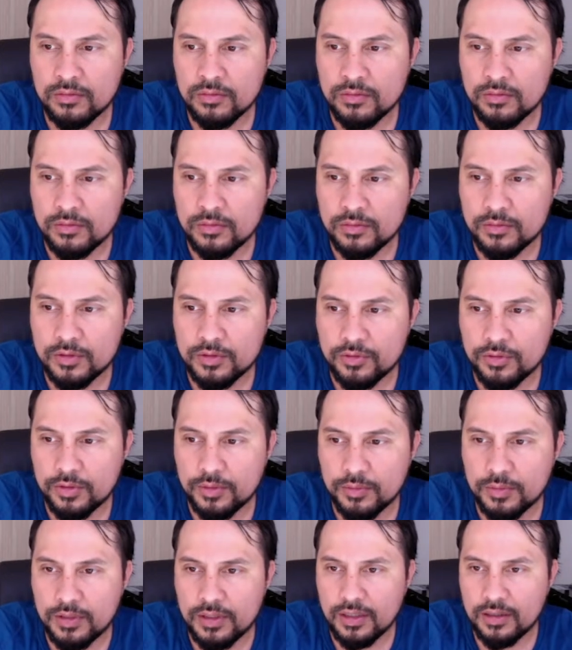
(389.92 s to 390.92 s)
Shrink
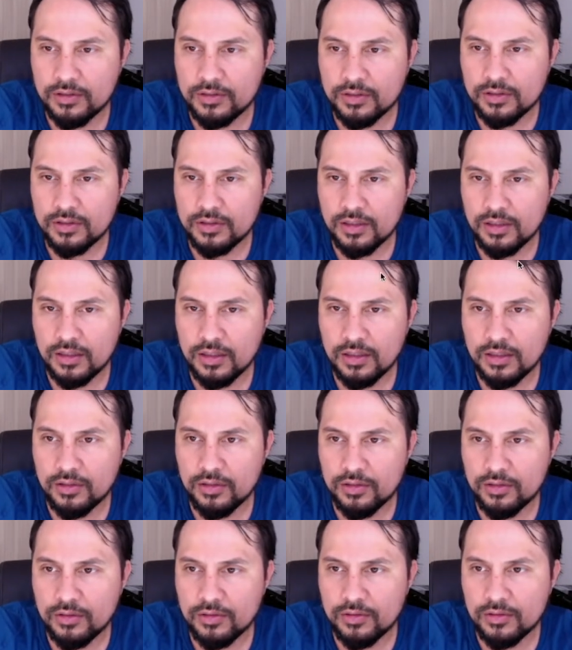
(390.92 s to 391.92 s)
me down just a
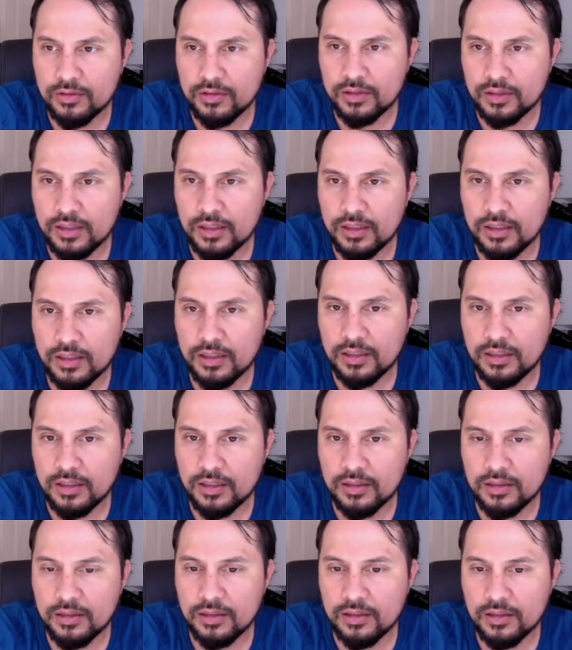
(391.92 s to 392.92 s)
little. Get in
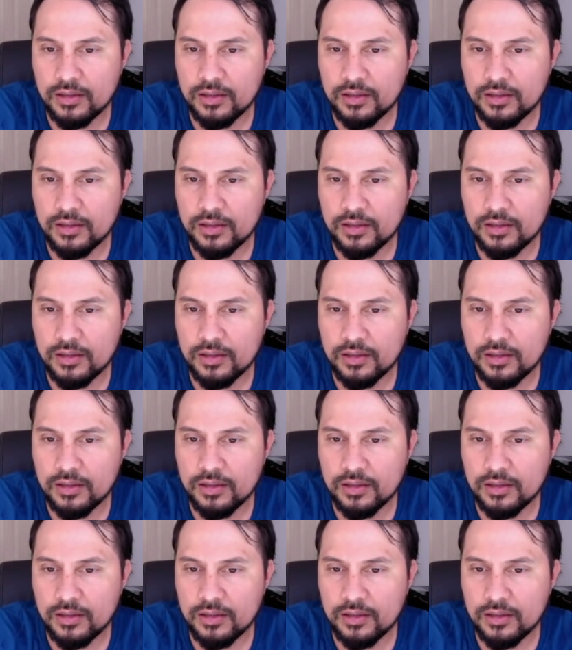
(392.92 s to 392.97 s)
there.